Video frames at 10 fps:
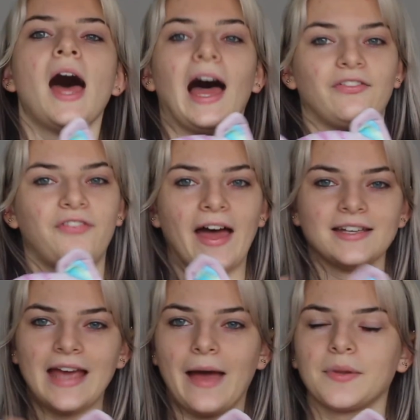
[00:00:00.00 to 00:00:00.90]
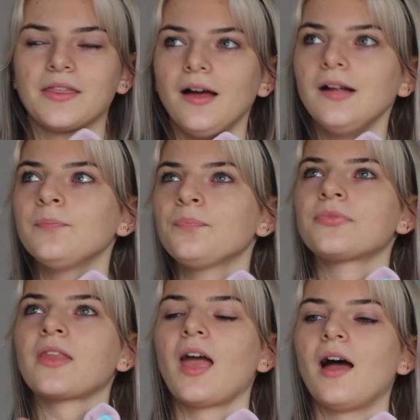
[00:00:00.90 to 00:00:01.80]
I found Tabitha,
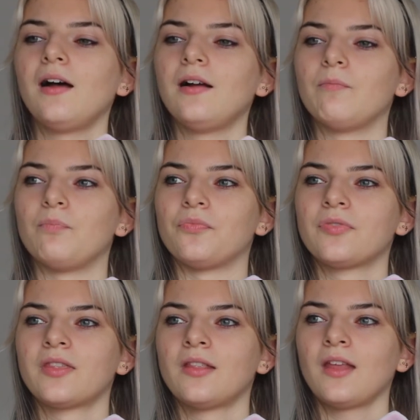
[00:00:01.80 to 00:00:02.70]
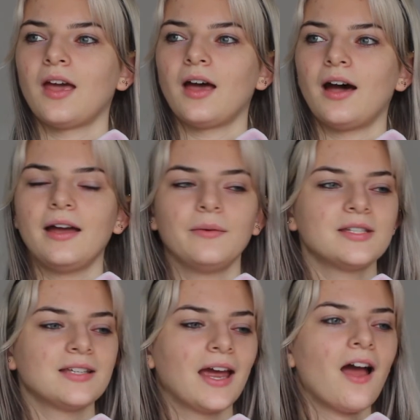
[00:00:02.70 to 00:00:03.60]
I
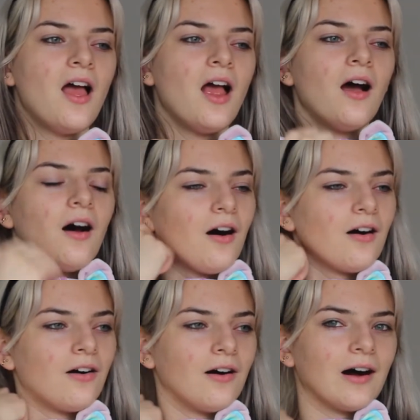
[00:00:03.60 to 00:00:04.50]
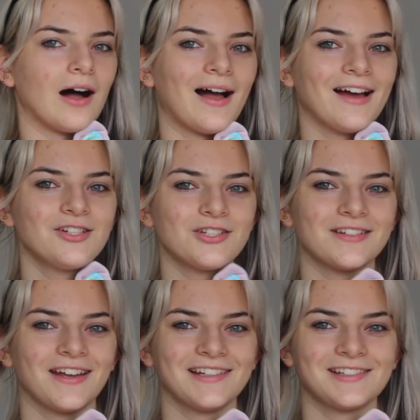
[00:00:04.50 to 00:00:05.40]
was like, oh, I
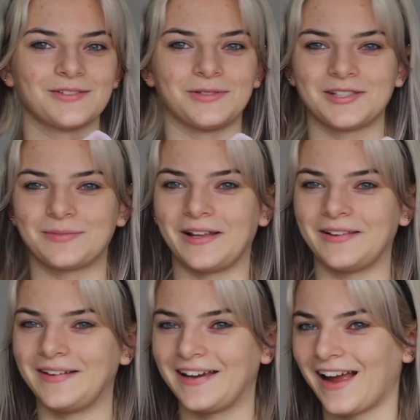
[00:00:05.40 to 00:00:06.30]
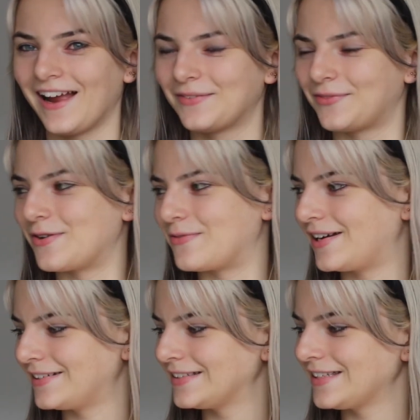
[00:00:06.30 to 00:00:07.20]
should get a squishmallow. I kind of want
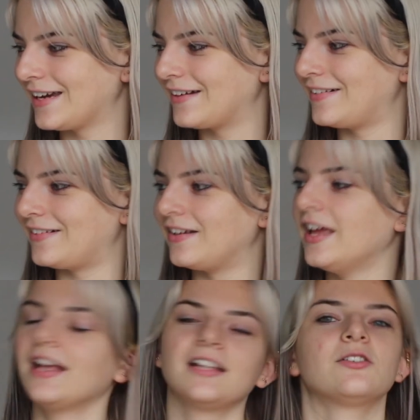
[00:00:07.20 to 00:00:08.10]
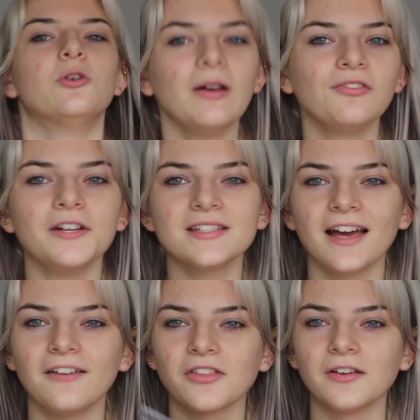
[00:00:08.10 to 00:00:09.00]
one. I was like, oh, because all my friends
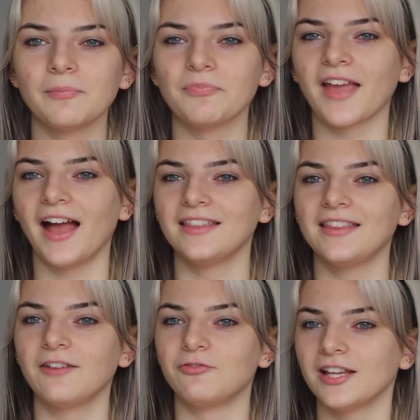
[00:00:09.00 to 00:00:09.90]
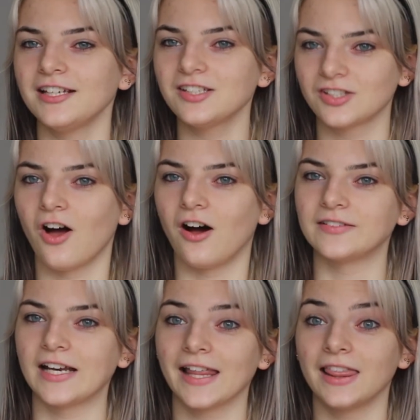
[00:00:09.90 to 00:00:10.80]
have them and they're really
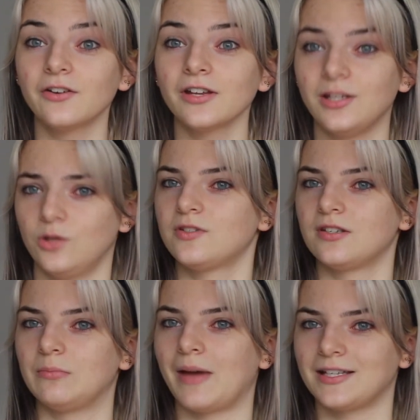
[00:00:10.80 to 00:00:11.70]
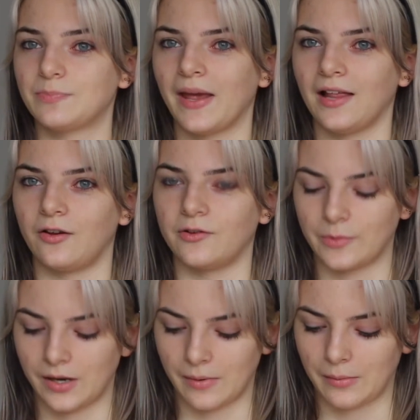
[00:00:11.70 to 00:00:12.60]
soft. And I literally use them as pillows
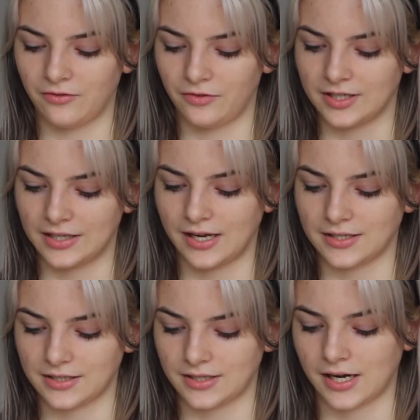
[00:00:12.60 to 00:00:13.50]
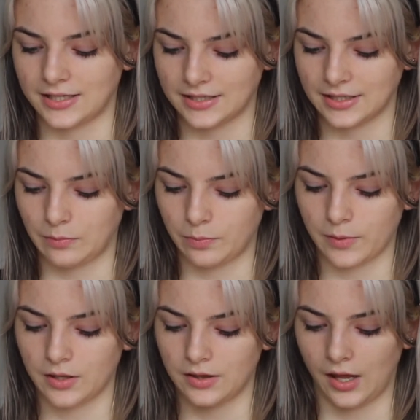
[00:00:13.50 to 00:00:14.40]
when I'm at my friends' houses and I sleep
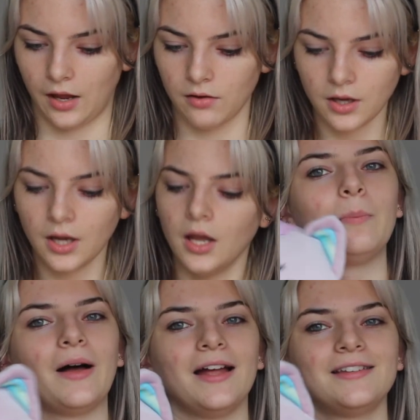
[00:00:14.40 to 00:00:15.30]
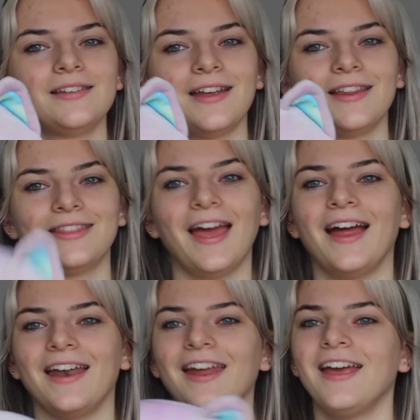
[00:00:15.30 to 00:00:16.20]
there. But
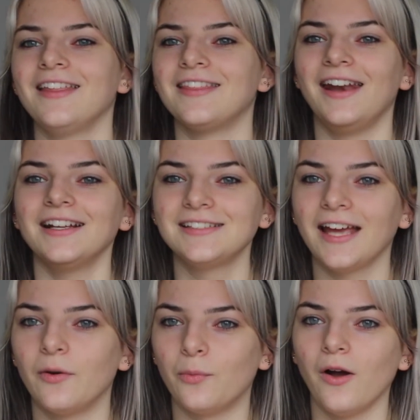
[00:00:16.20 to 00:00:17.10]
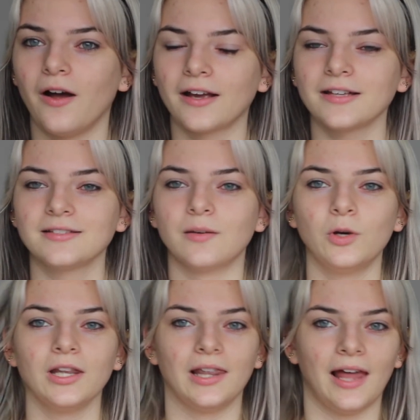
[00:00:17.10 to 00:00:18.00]
then the next day at work,
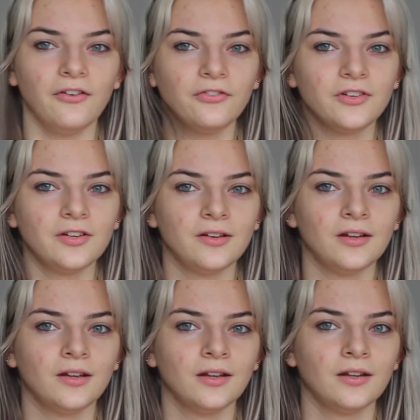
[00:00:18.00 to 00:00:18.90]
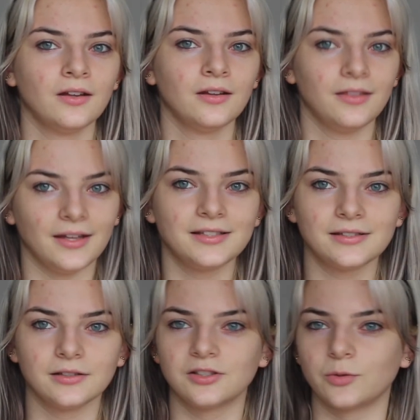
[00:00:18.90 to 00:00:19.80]
someone left
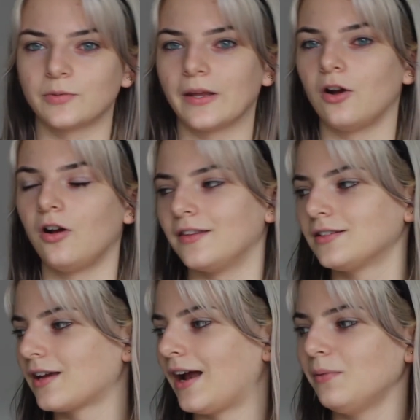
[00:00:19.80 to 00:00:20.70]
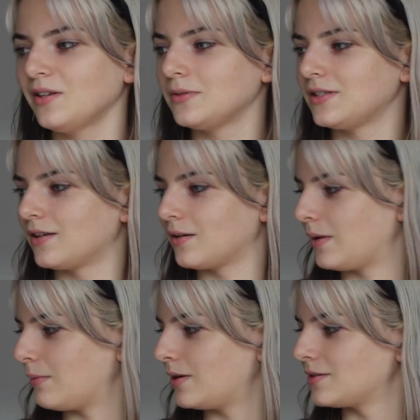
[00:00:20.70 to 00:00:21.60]
this squishmallow. Oh, this kind of makes me sound like
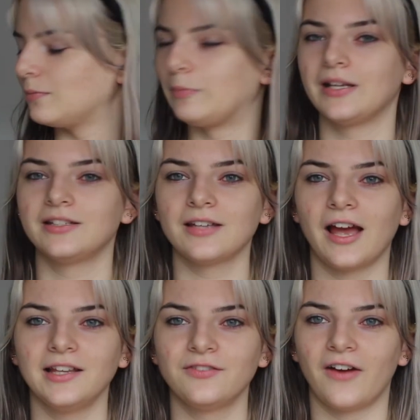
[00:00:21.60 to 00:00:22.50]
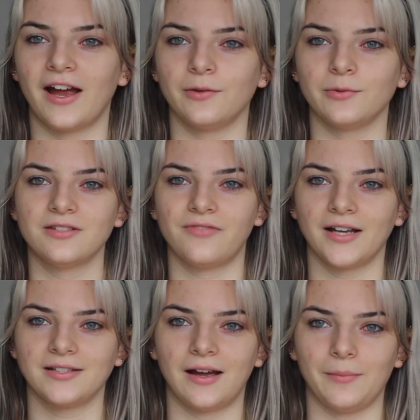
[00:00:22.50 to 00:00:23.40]
a bad person, but it's fine.
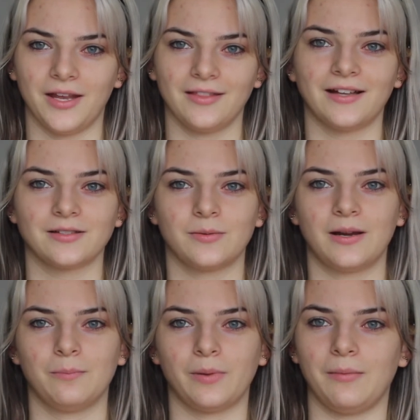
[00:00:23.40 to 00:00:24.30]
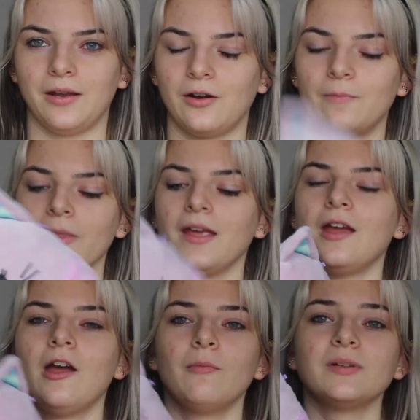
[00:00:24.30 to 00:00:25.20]
divine timing. That's what I'm blaming it on.
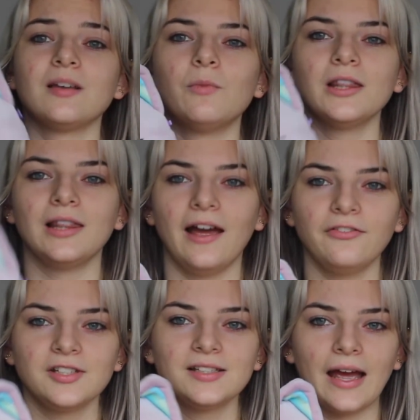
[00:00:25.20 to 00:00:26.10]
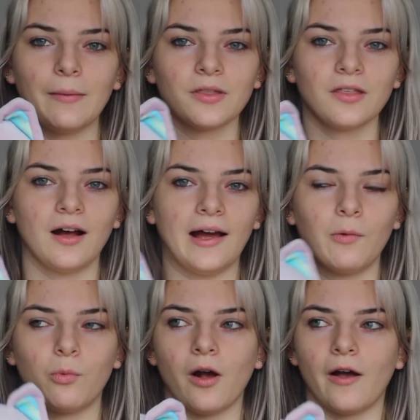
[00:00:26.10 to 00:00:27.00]
But someone left Tabitha
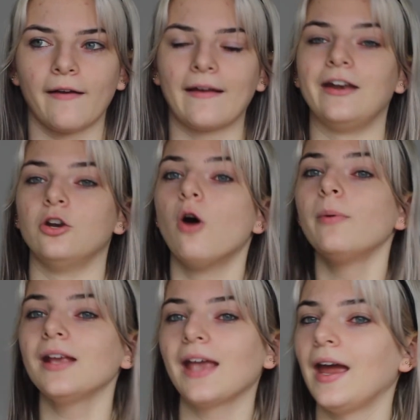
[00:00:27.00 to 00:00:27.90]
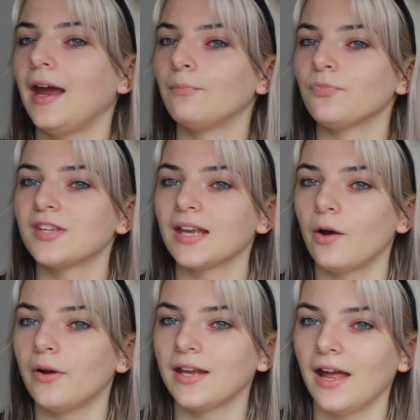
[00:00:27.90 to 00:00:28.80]
at work and nobody came to
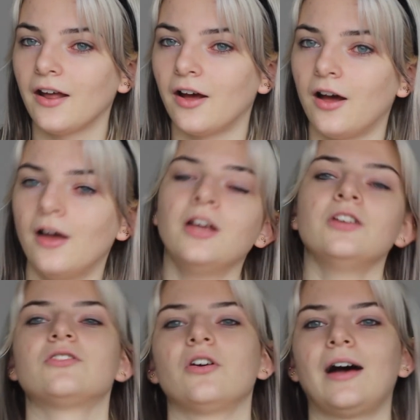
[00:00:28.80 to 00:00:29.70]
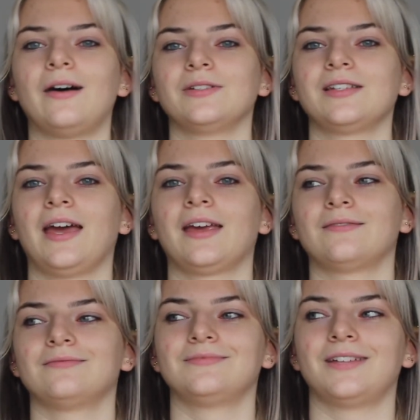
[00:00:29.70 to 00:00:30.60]
go and get her. So I was like,
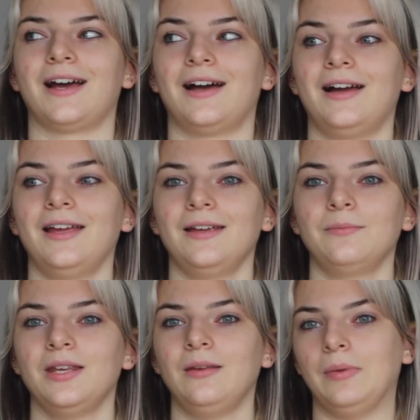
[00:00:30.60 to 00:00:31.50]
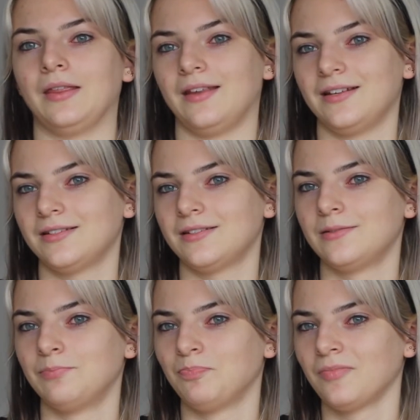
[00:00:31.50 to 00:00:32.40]
I am keeping
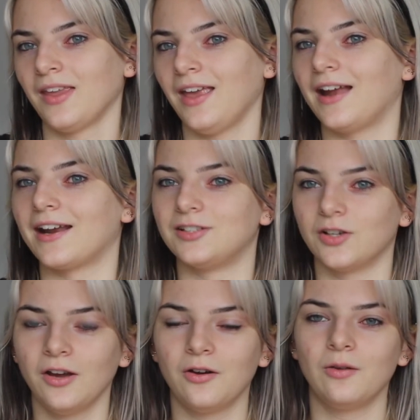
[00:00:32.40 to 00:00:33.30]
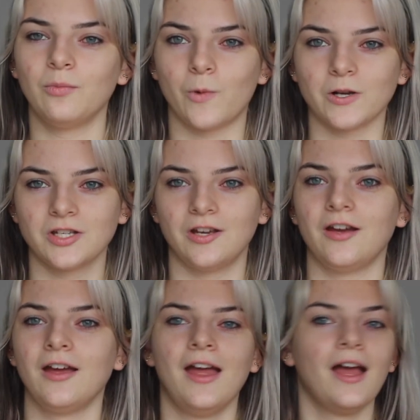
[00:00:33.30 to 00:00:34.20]
this. And I took it home, washed
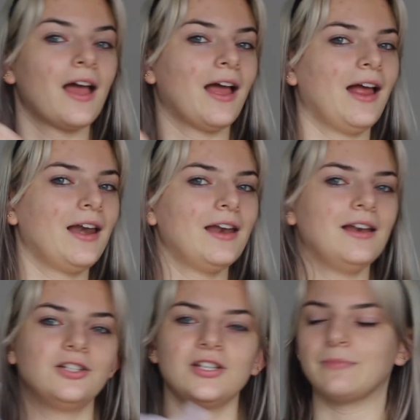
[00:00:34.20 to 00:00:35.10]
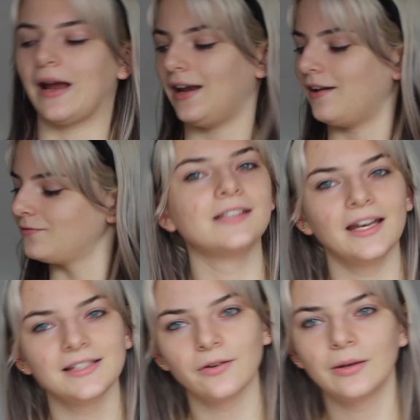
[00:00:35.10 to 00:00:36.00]
her, and she's mine now.
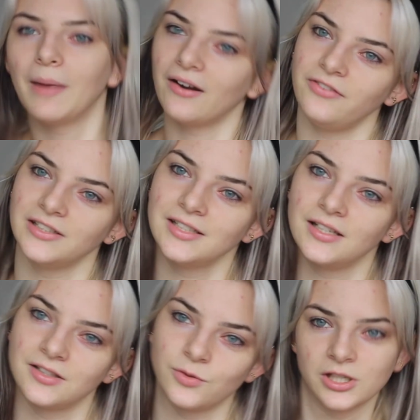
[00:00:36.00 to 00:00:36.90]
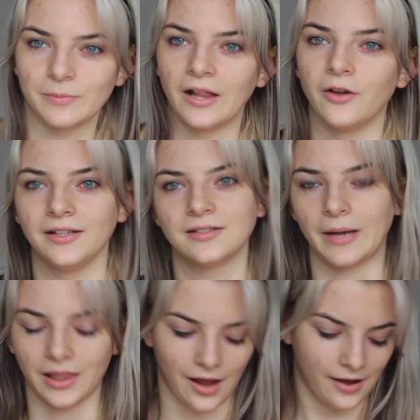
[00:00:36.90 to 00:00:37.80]
That is how I manifested a squishmallow into
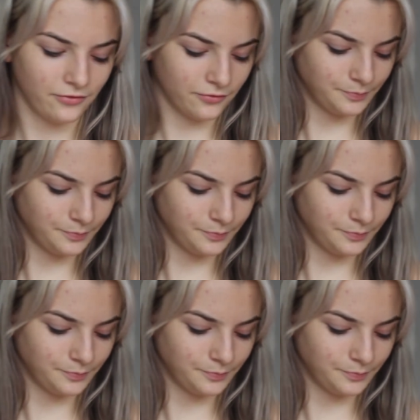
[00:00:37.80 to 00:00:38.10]
my life.